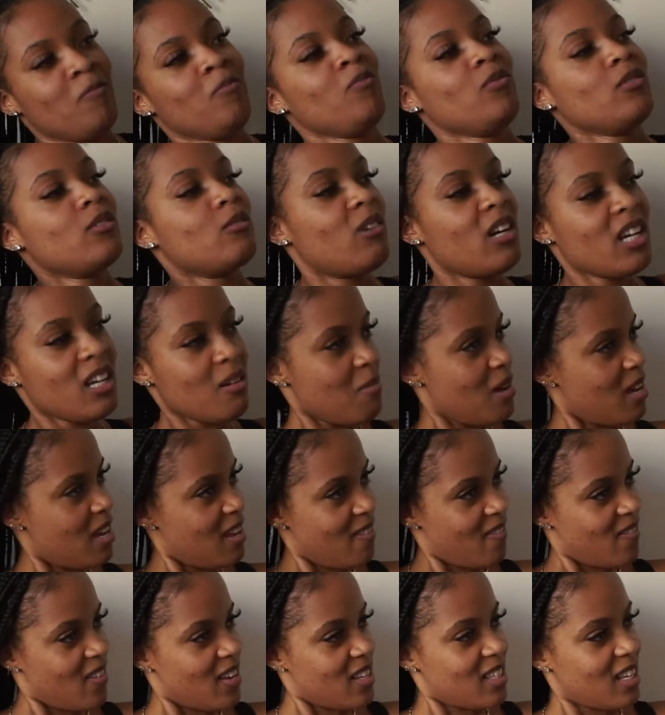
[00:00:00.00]
Why are you making your
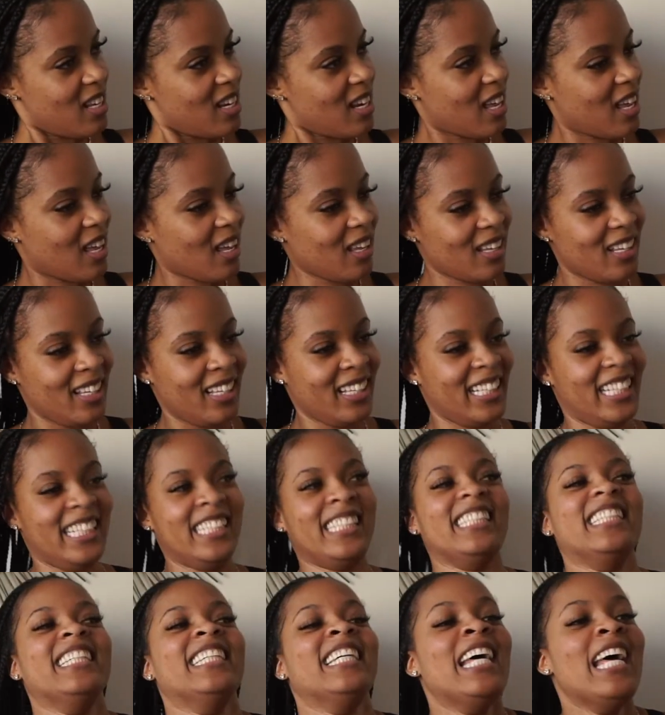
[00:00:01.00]
face like that?
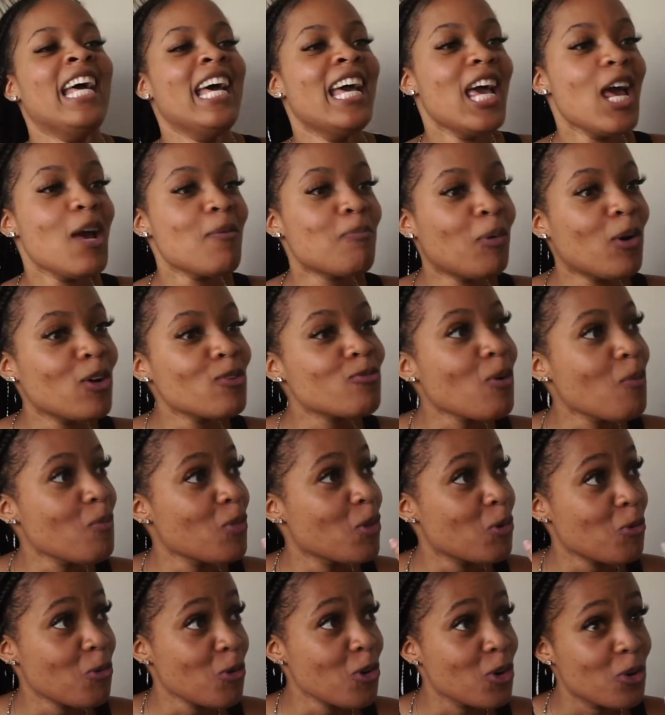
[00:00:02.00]
It pulled from the
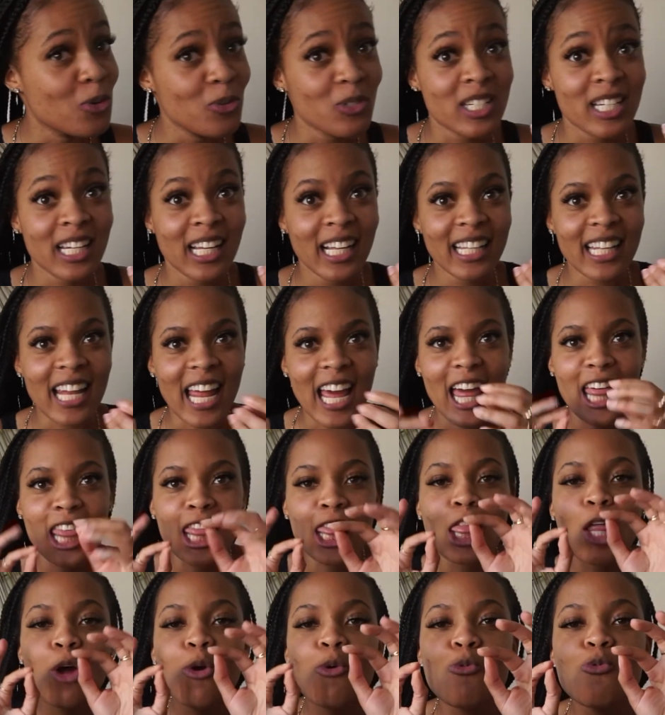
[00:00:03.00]
root. Like
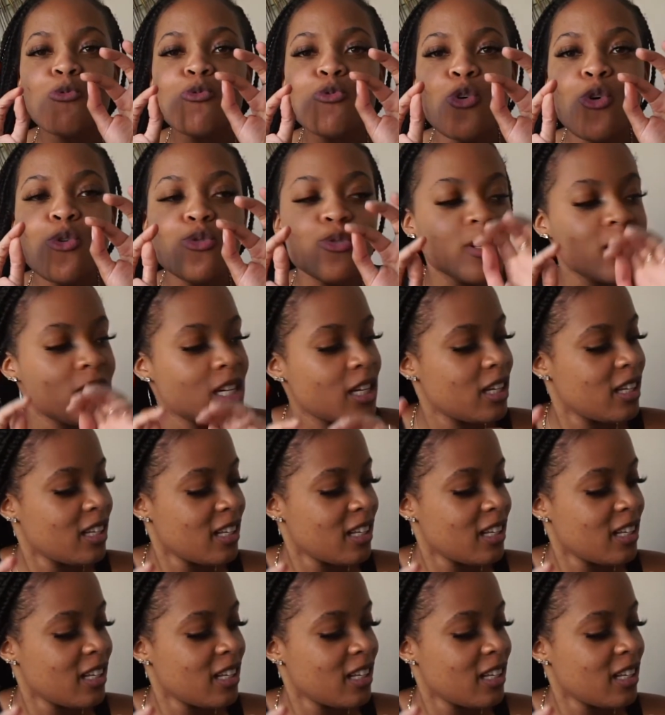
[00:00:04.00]
the root.